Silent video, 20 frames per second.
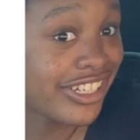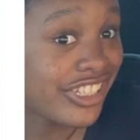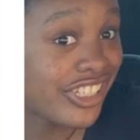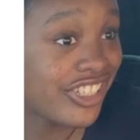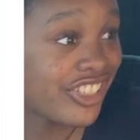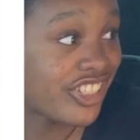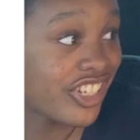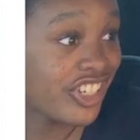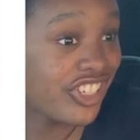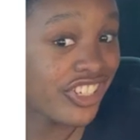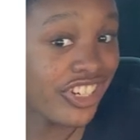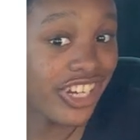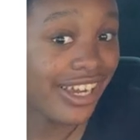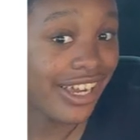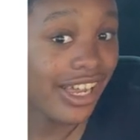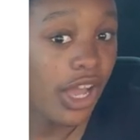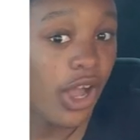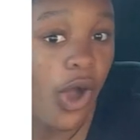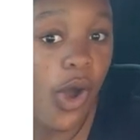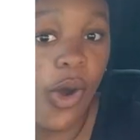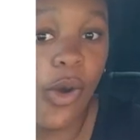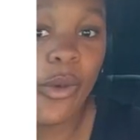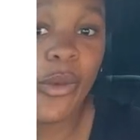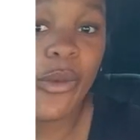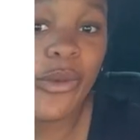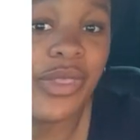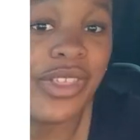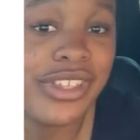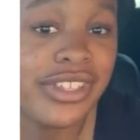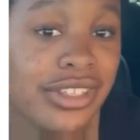She's ginger. Oh,
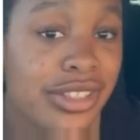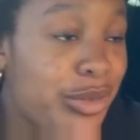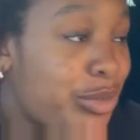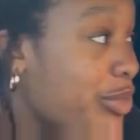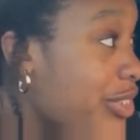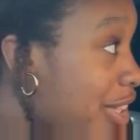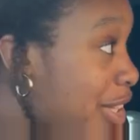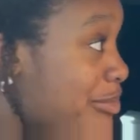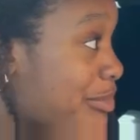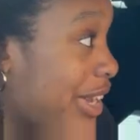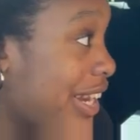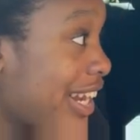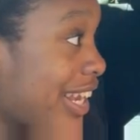this is a really bad